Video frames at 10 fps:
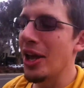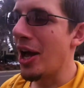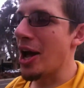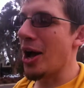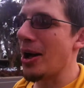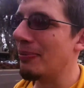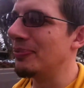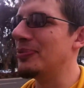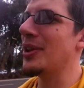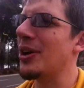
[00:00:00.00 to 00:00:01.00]

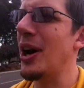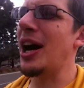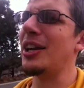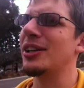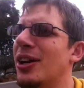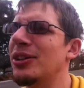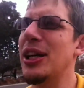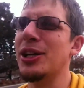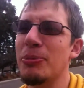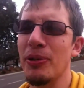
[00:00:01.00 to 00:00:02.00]
No, I don't know.
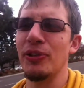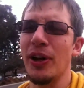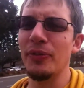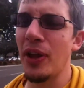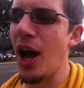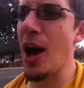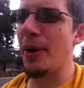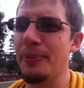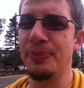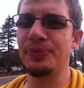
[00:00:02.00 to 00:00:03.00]
It could be fun.
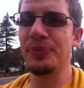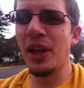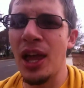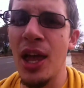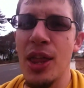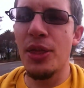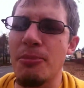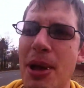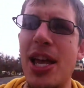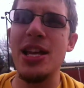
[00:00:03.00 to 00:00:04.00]
The
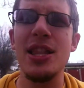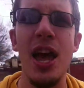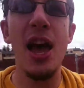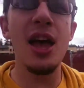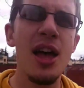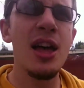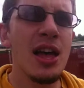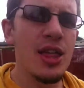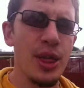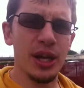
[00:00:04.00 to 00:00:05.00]
main
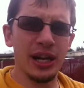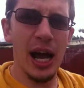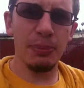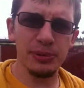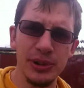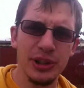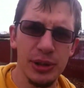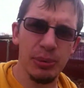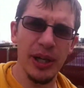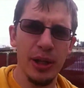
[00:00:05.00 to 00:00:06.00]
thing that happened
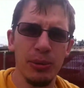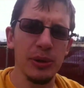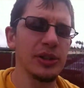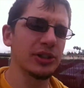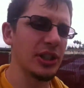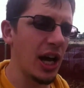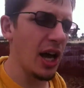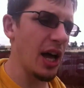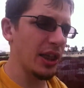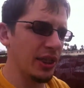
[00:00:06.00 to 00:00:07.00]
this week was
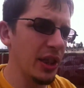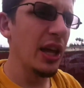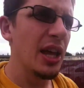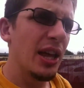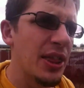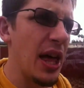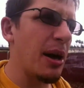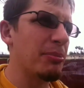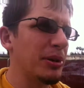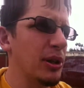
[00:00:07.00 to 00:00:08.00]

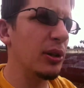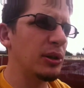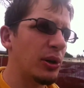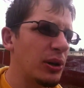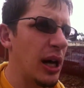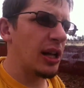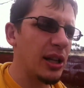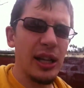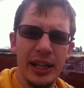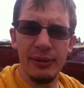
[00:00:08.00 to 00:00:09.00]
but
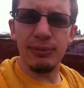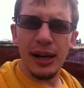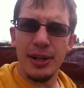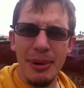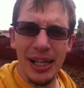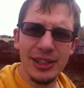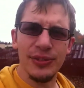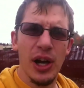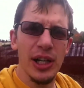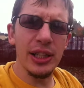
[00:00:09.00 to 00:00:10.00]
like random acts of
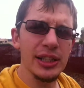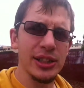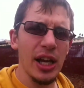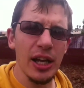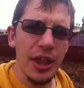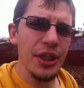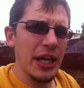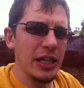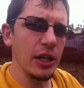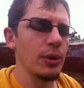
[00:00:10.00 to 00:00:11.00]
kindness kind of
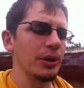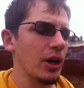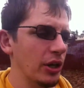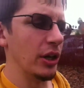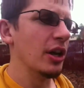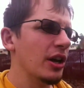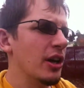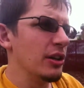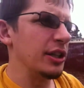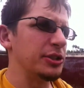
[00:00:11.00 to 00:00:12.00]
thing going on
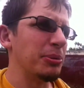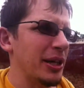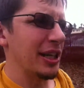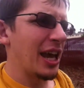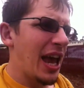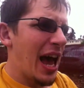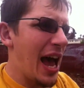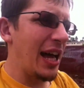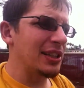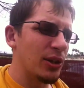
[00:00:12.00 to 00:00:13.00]
this week.
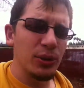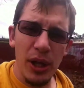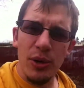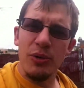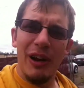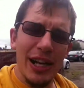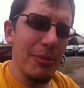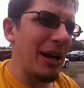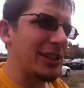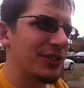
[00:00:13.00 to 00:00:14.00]
And although
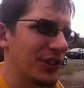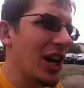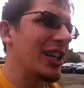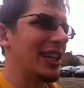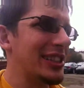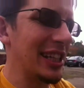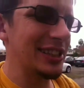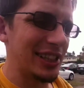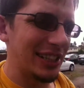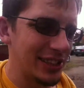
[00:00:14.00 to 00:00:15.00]
random acts of kindness
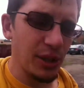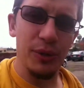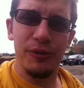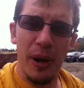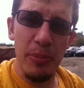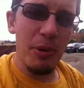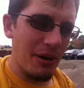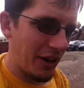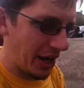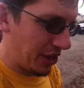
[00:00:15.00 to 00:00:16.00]
isn't until
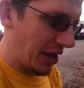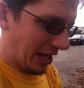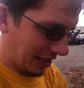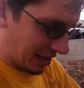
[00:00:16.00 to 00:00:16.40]
February, I think,